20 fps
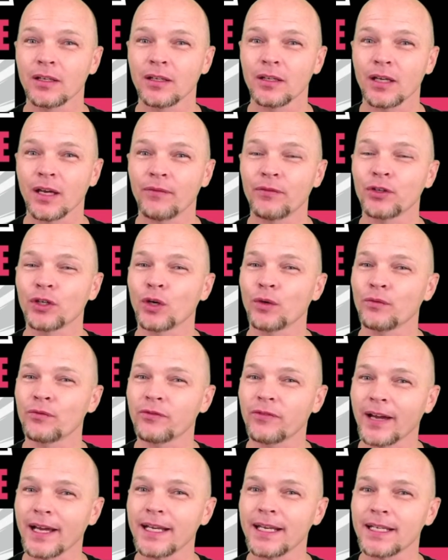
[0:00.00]
of your own
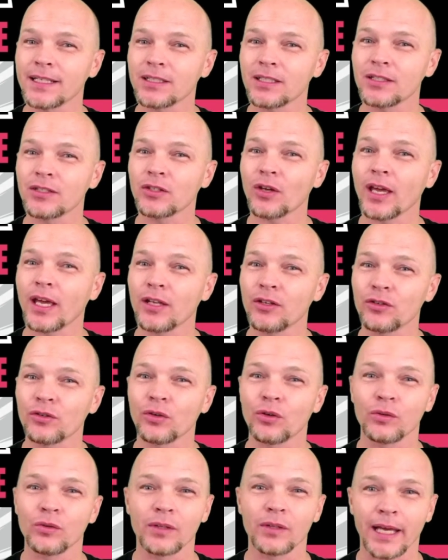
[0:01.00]
finances and
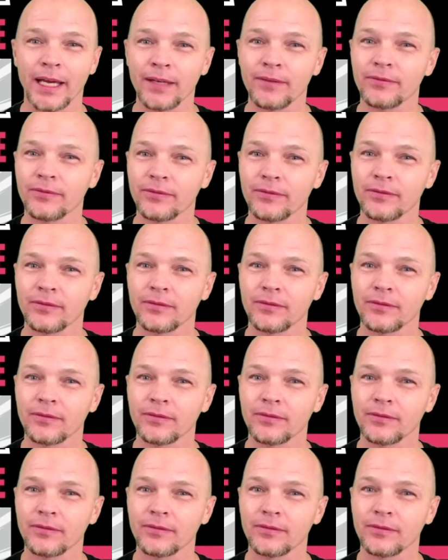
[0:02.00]
your own life.